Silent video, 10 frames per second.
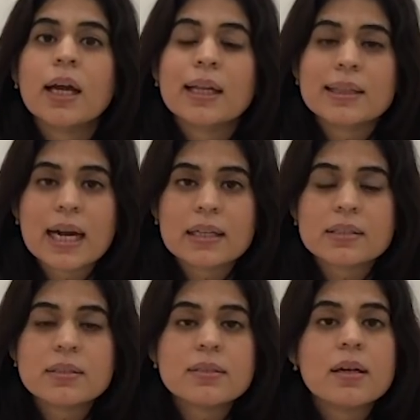and that
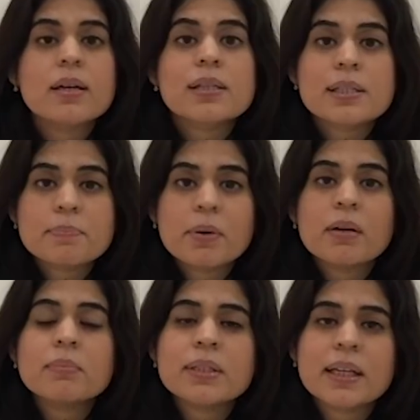is
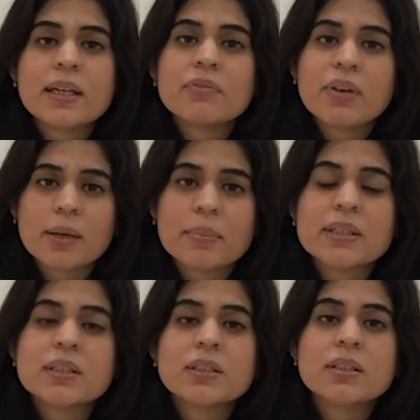sperm DNA
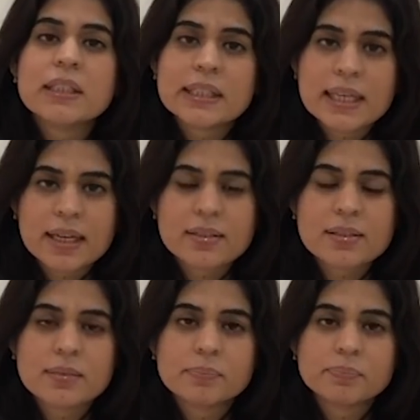fragmentation
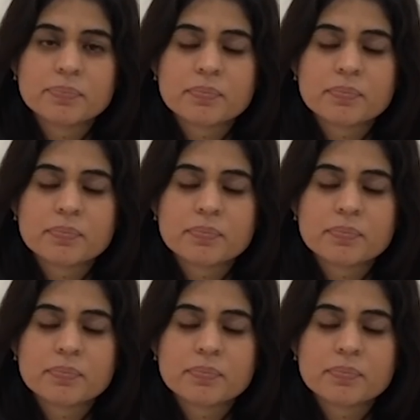index.